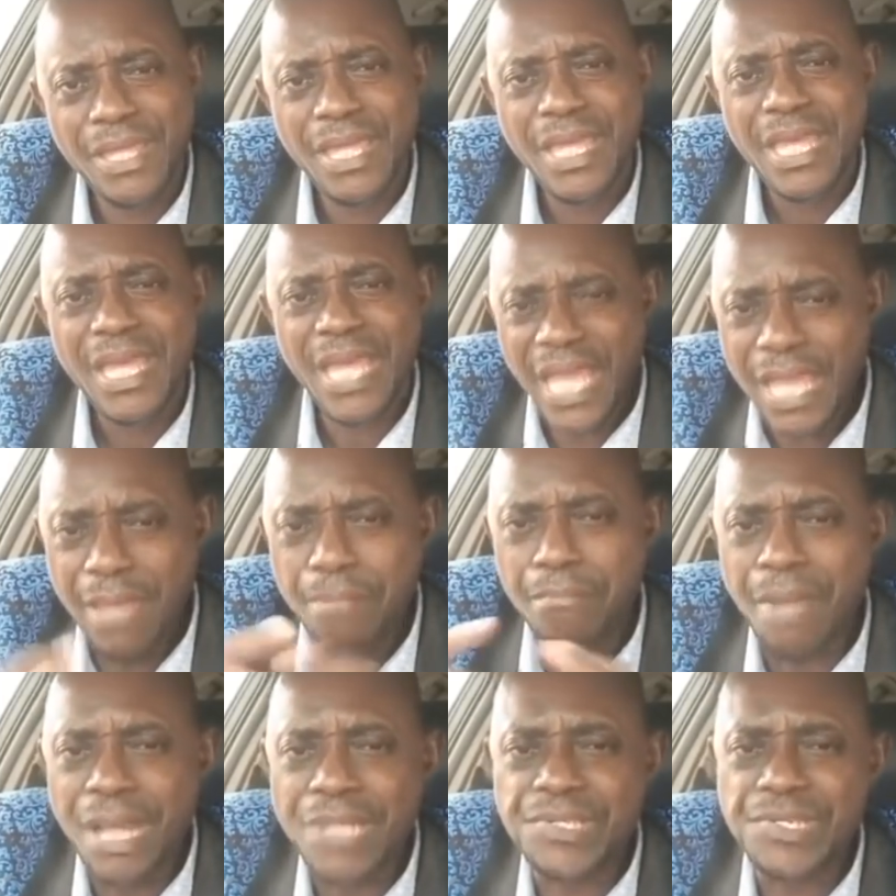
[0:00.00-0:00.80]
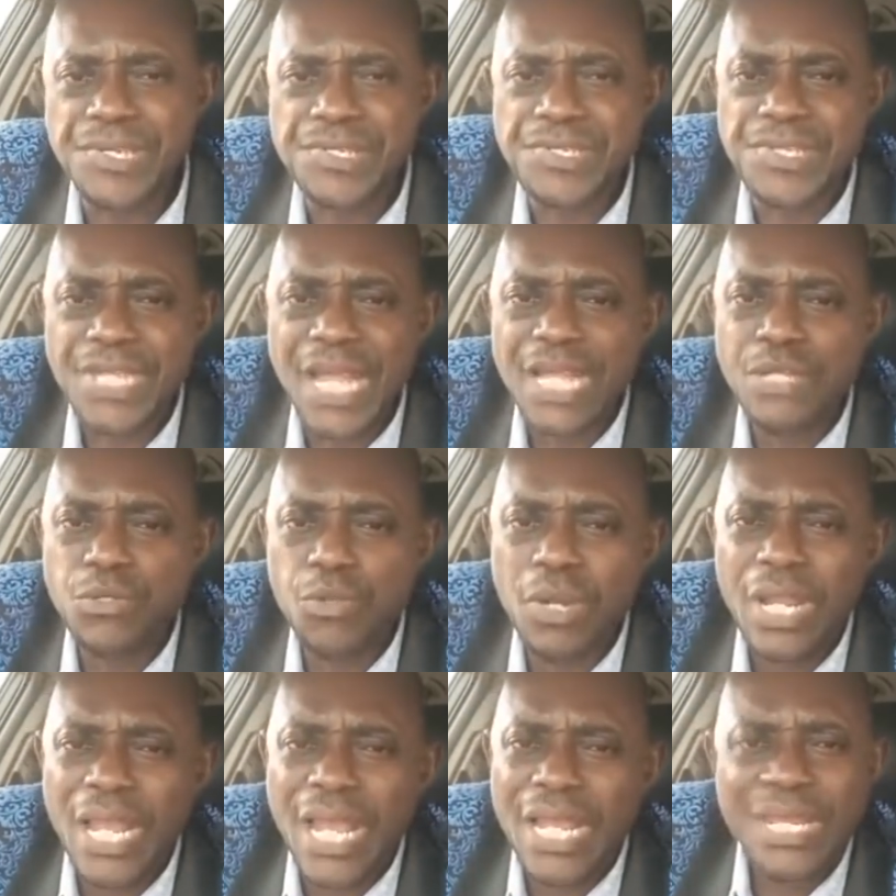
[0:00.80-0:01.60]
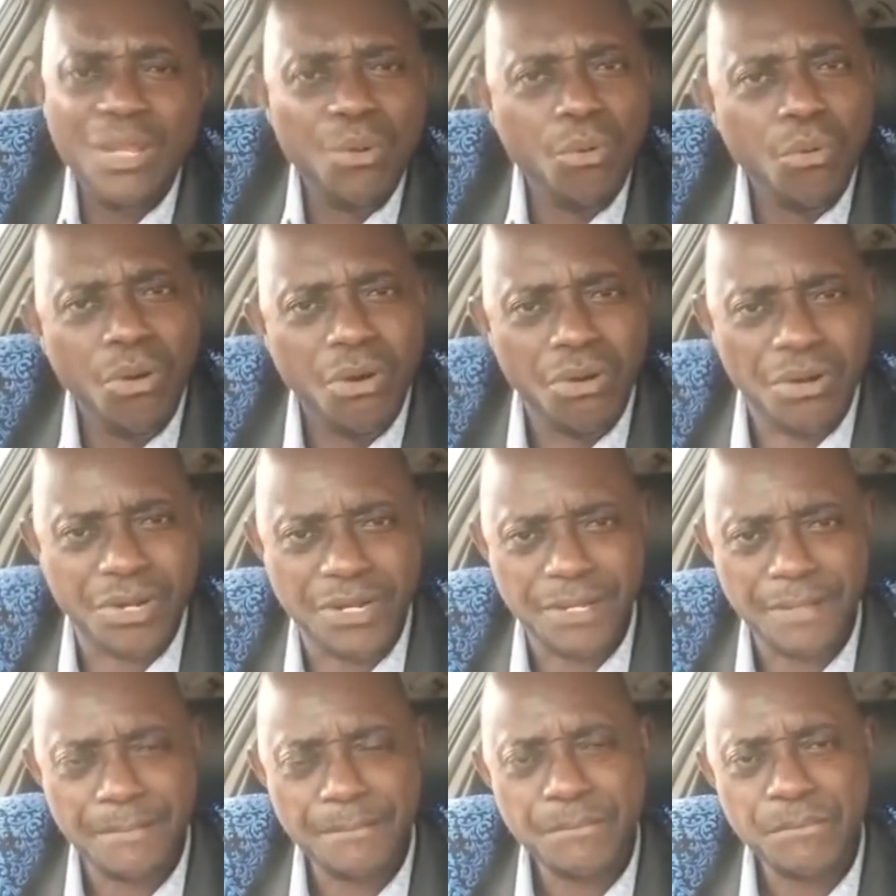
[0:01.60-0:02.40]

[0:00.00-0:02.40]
Imagine say Edo line dey work.